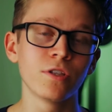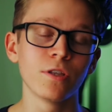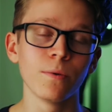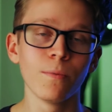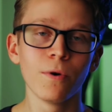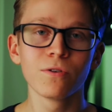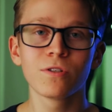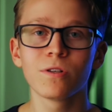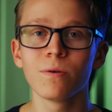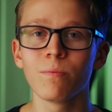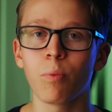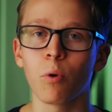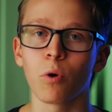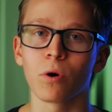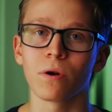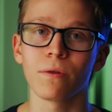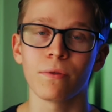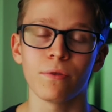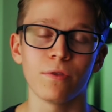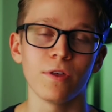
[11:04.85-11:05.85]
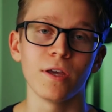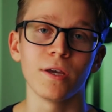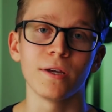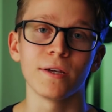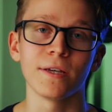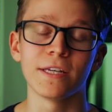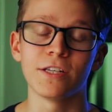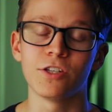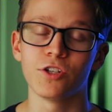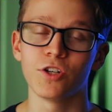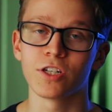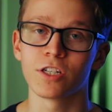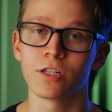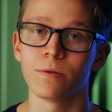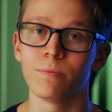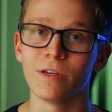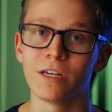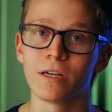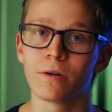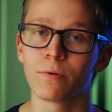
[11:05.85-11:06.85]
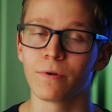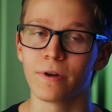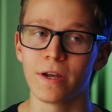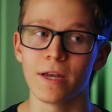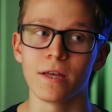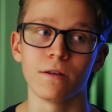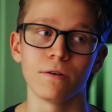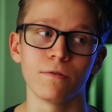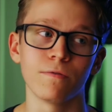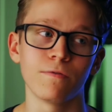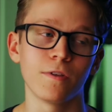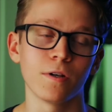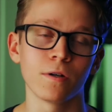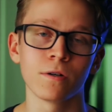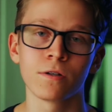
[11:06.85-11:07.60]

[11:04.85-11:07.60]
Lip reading: the most important thing is just to be creative. There are